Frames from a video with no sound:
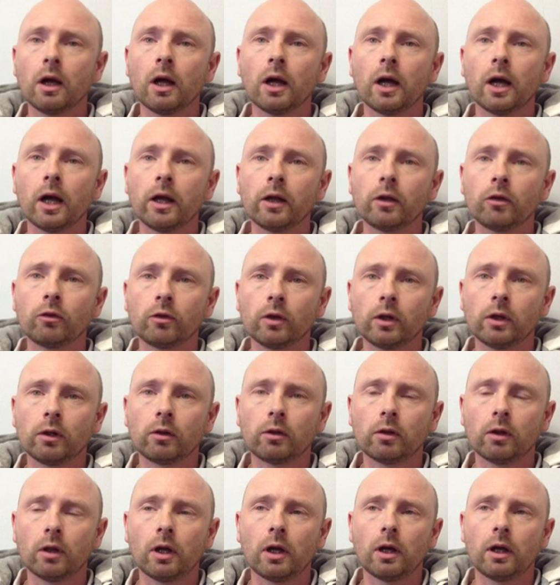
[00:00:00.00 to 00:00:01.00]
I
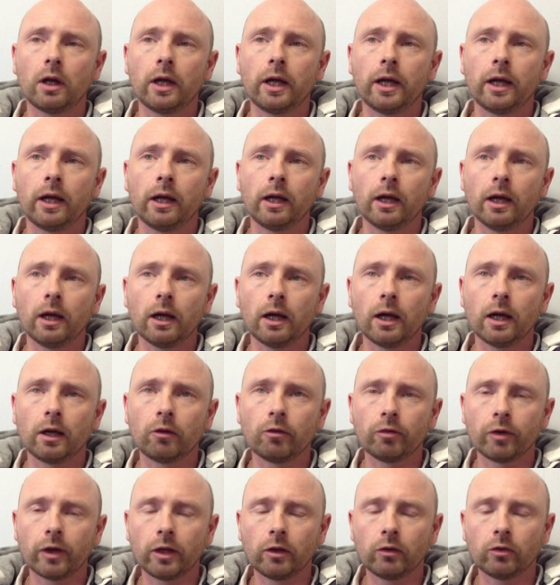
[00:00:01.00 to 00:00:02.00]
sought
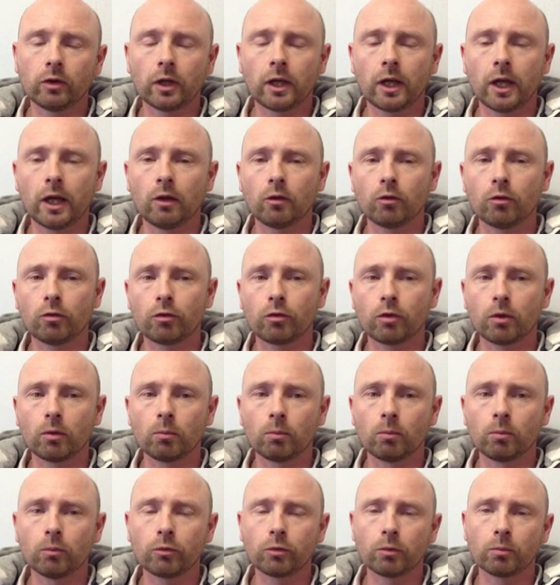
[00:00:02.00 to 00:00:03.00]
advice again
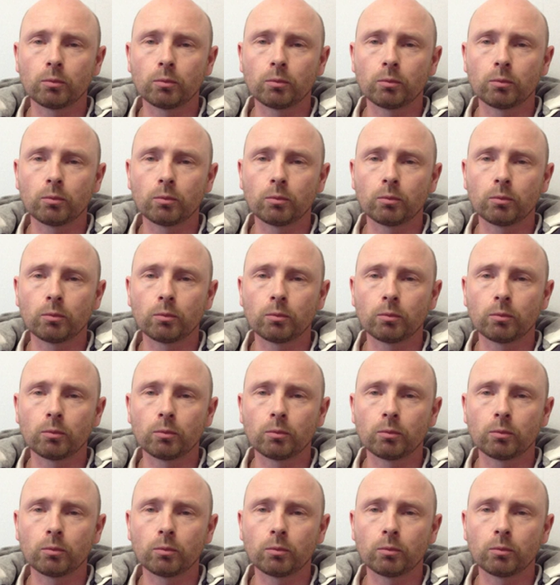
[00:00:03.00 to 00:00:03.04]
from